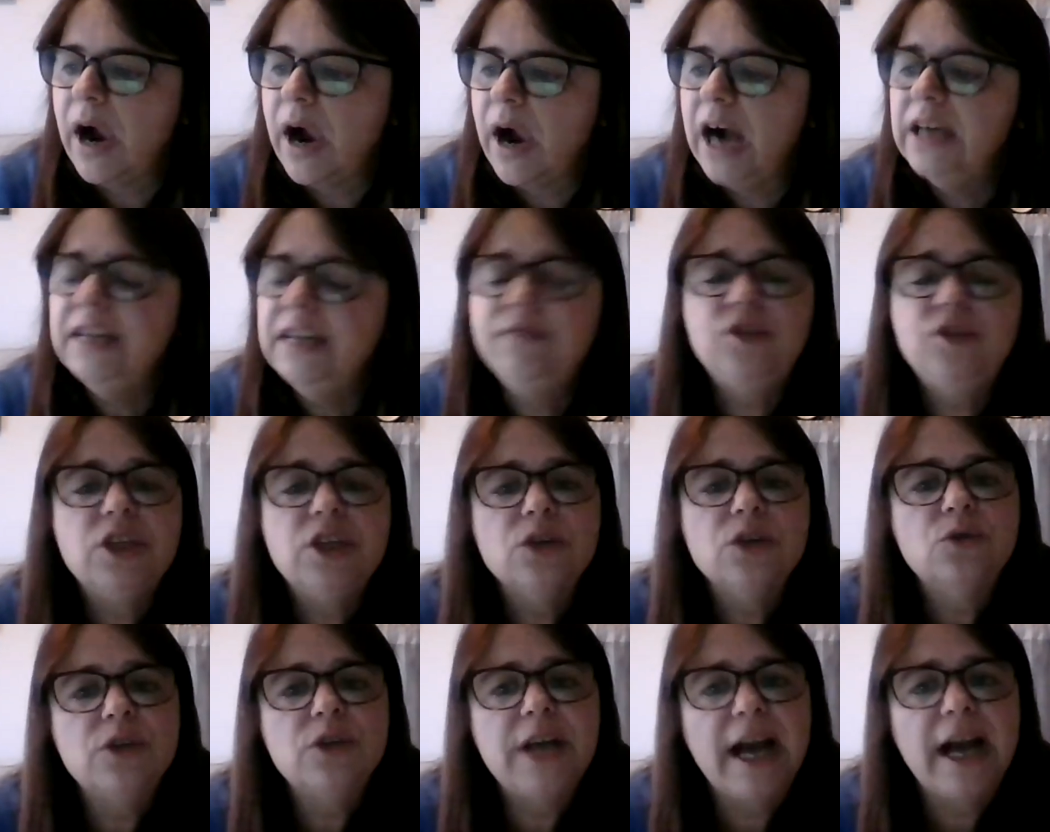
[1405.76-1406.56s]
And if
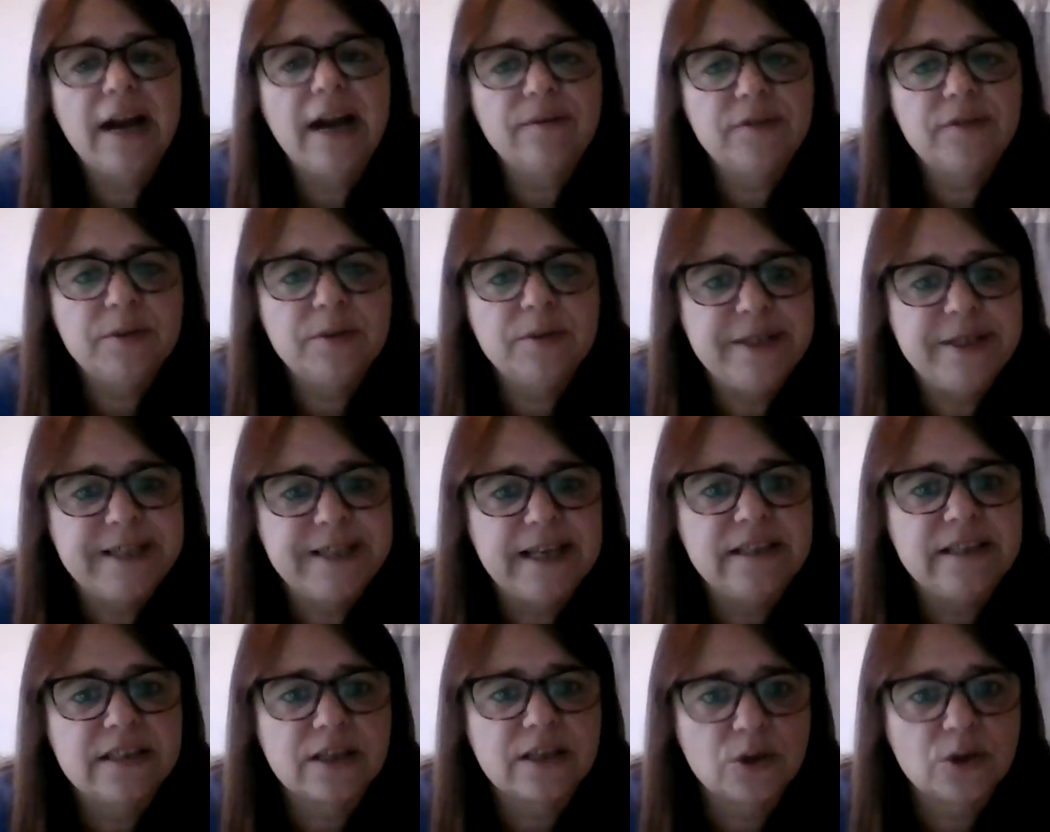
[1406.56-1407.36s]
children have to be
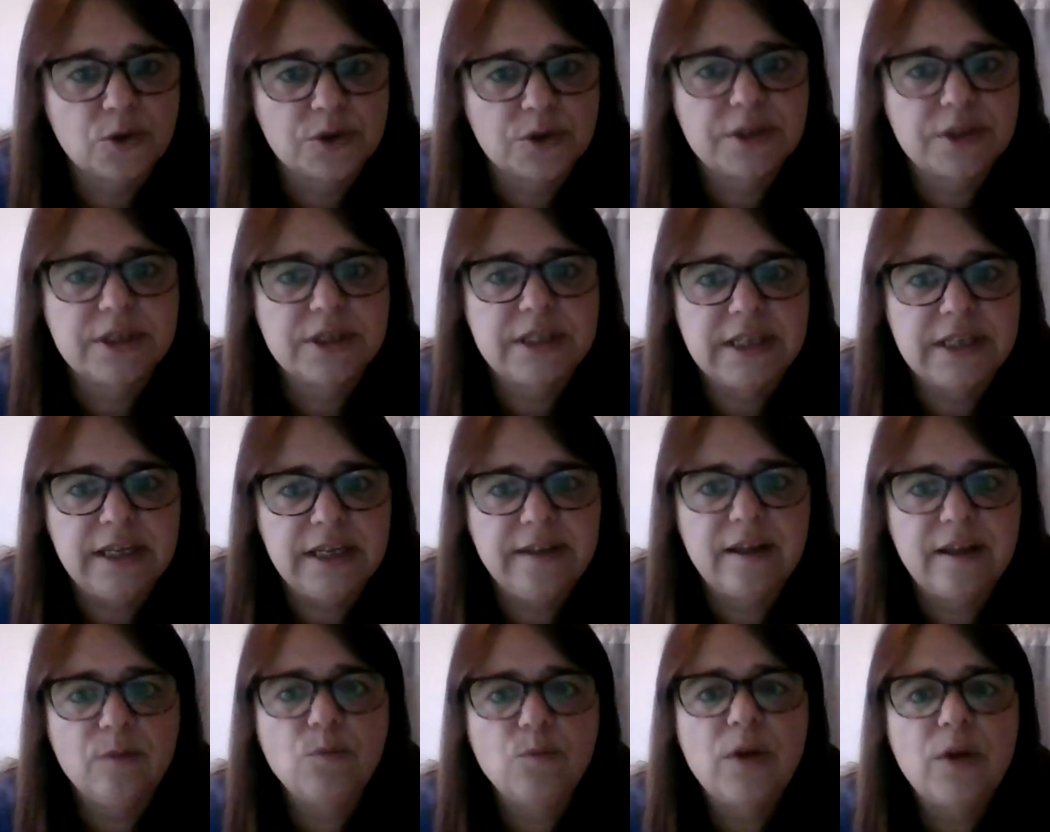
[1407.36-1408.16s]
sent to
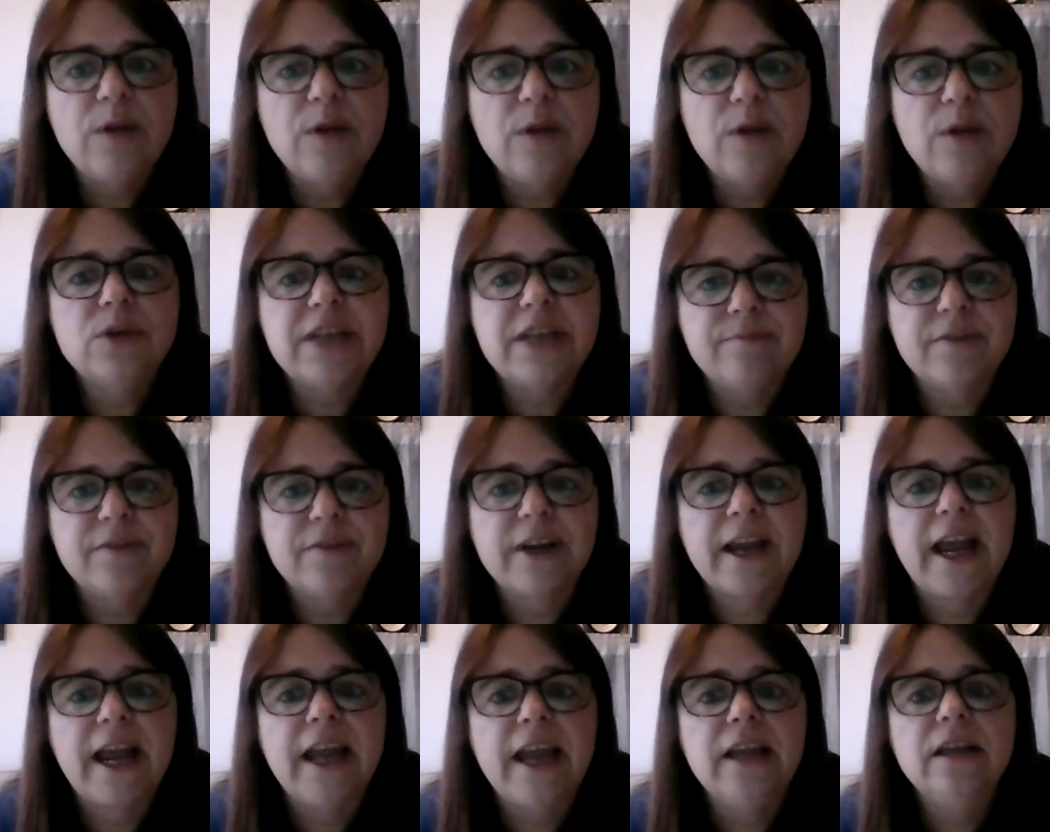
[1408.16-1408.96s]
custody, then we would
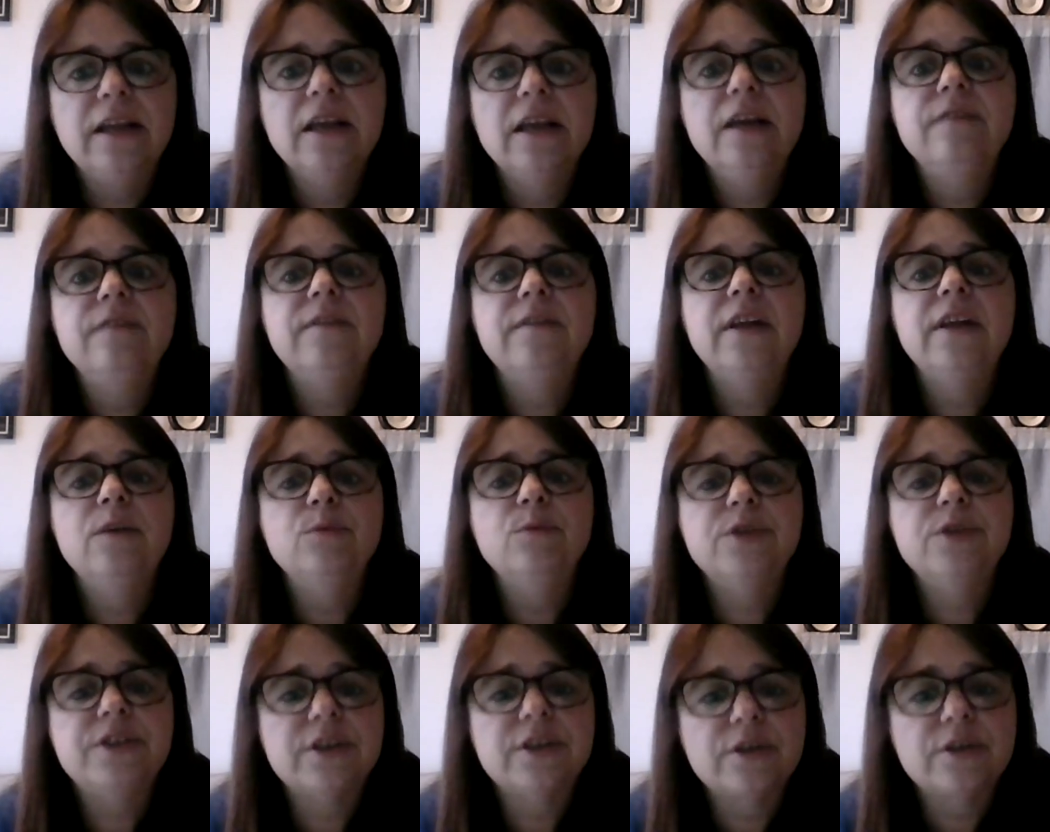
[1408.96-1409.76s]
advocate that it
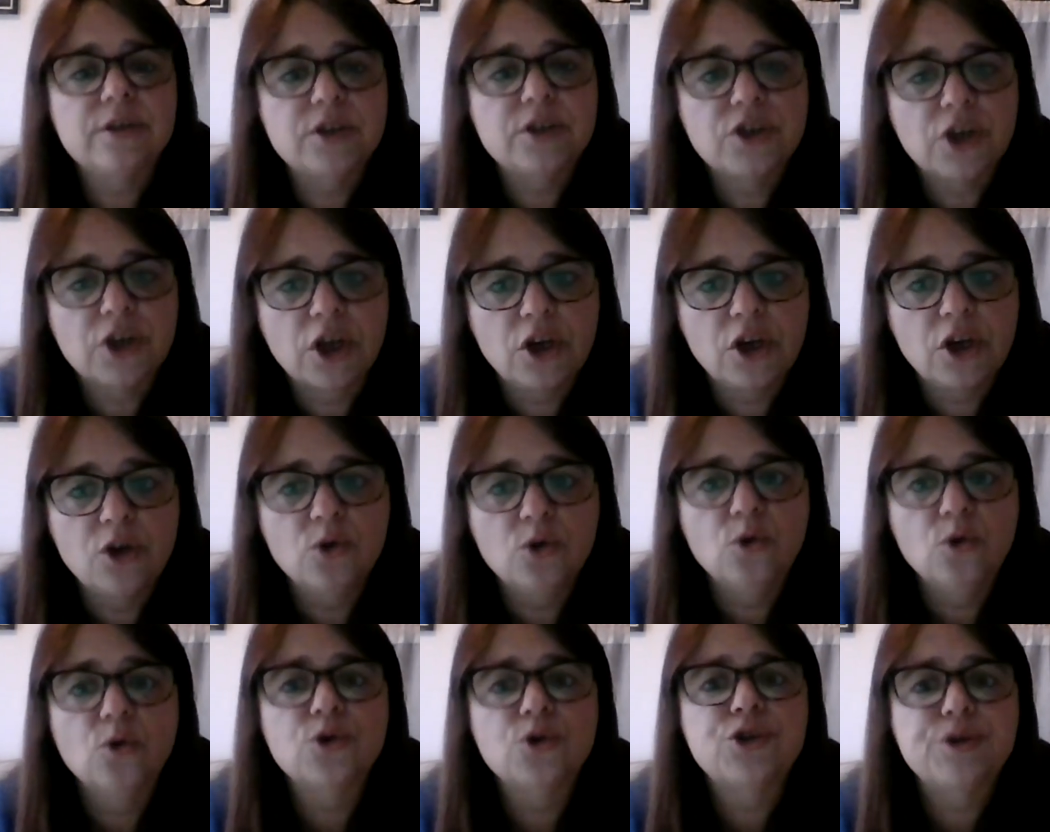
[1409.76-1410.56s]
would
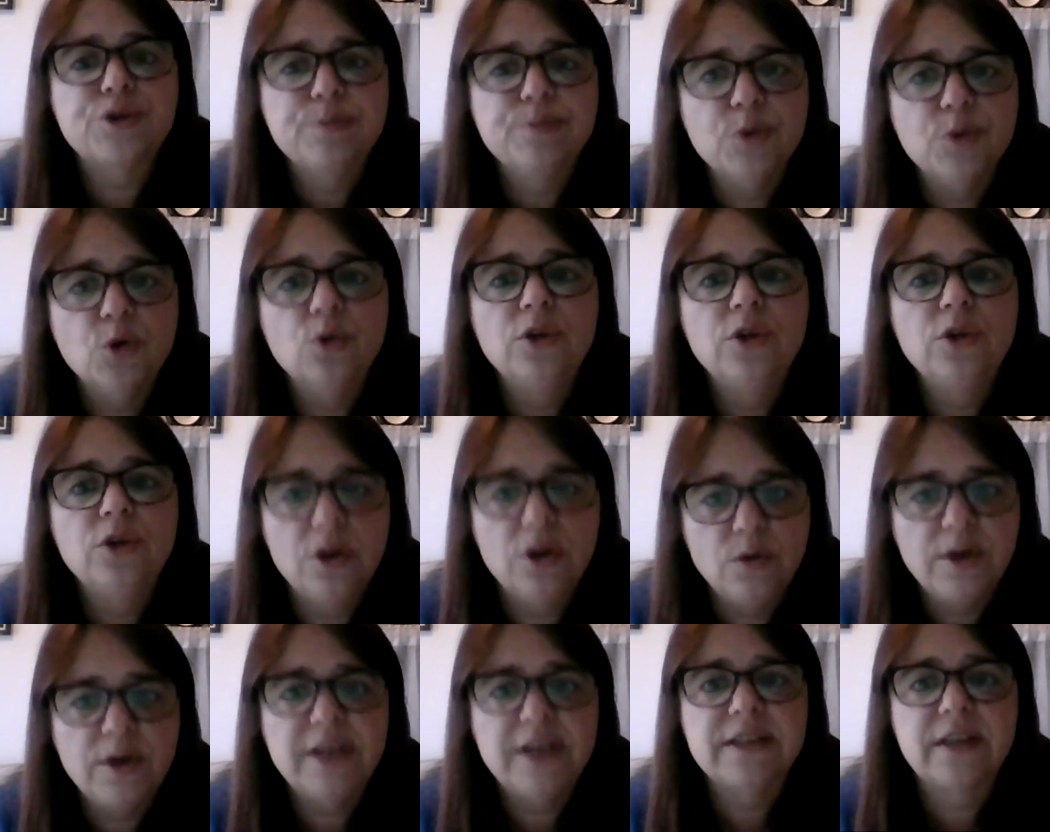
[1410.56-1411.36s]
secure small
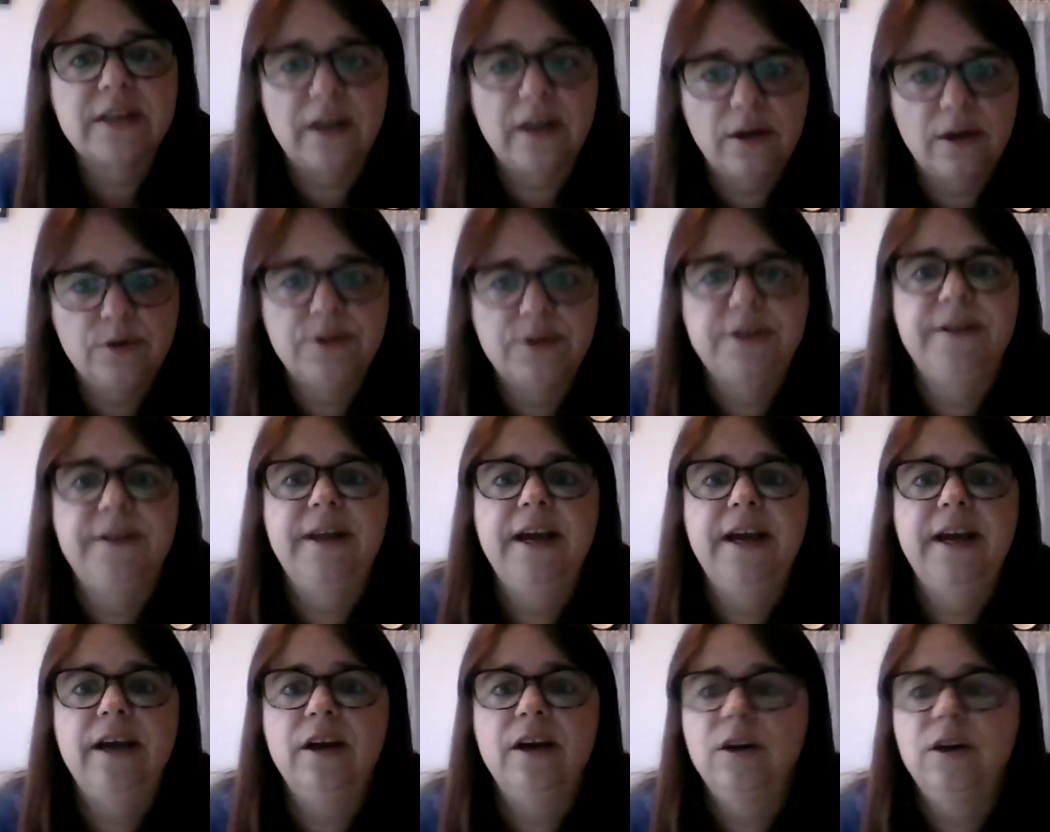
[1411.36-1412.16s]
units close to
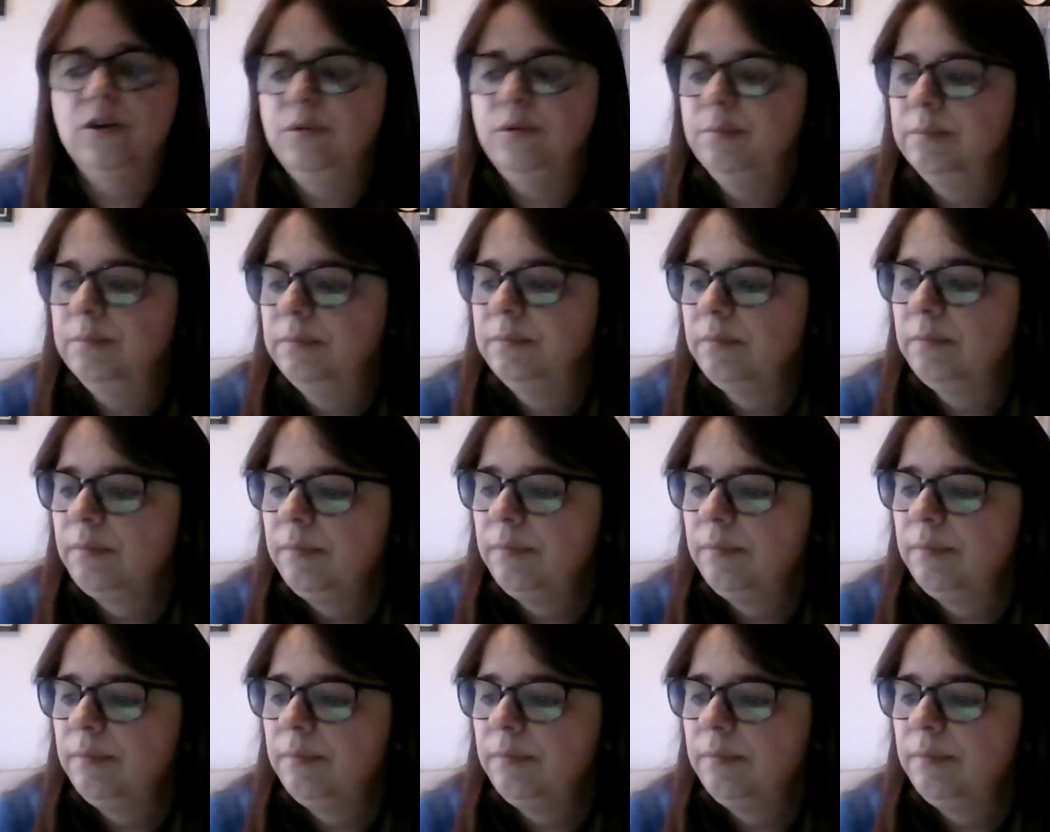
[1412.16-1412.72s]
their home.